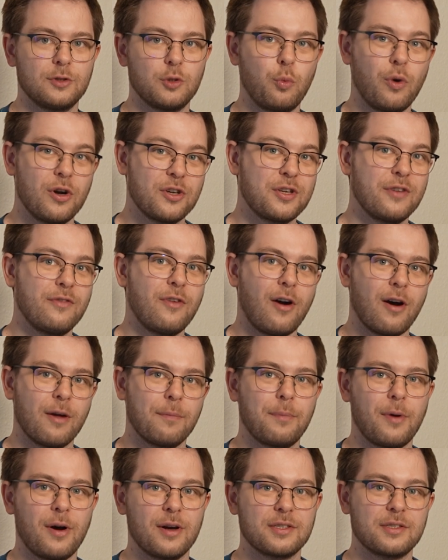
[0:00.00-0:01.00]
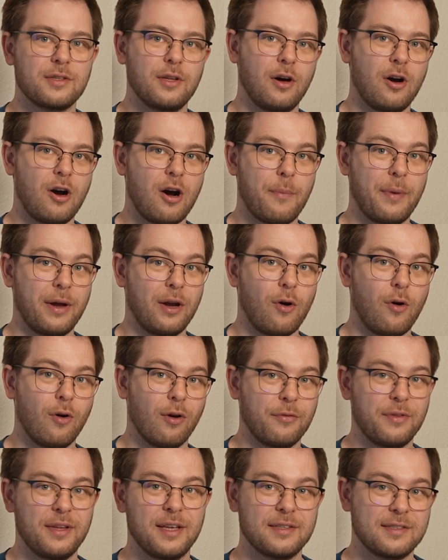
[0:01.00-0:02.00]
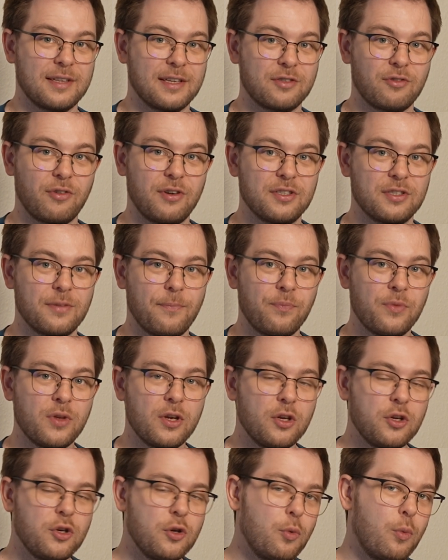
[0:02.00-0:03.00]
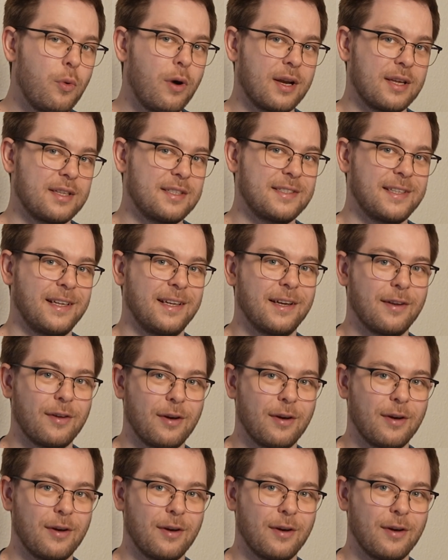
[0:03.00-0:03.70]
So once you've unboxed the Hub and all of the accessories, you want to set it